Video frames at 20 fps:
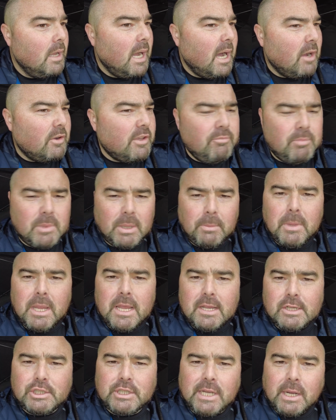I'll give my
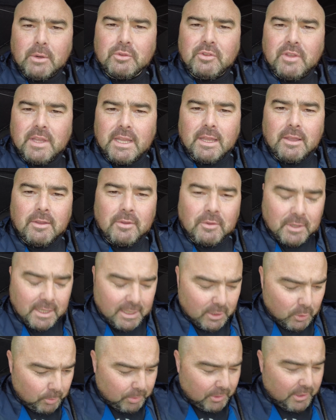mate a shout here,
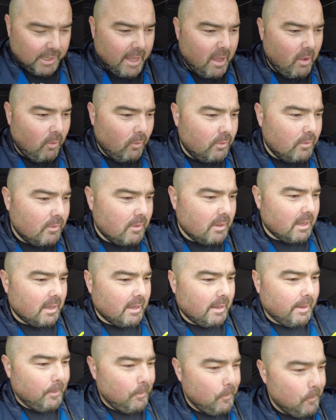Neil Burnell.
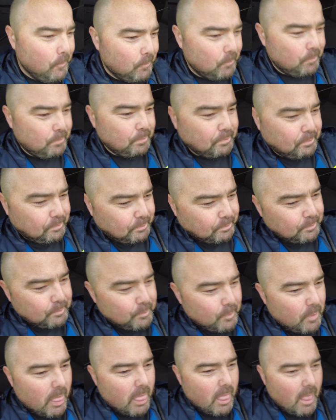
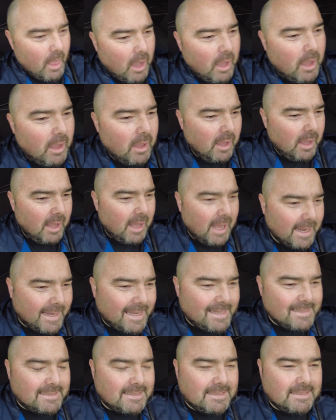I
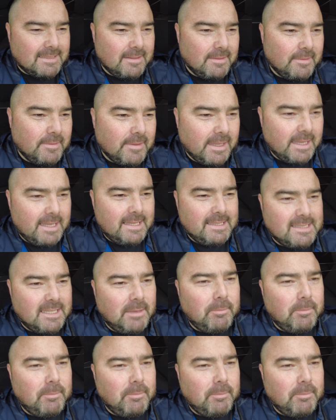guess his